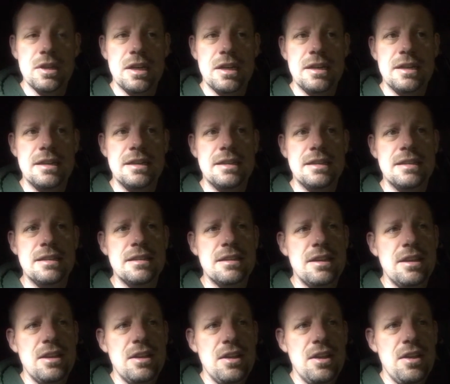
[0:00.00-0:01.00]

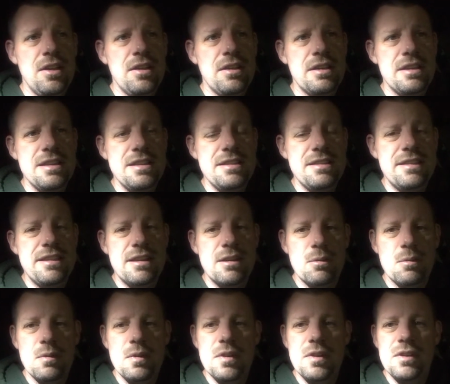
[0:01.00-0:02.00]
There
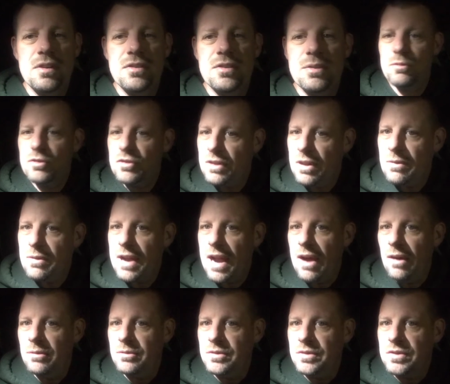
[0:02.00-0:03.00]
were
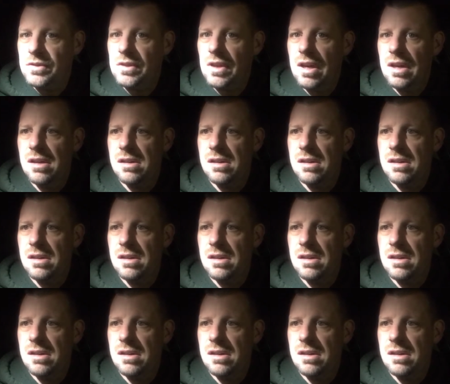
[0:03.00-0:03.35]
slowdowns.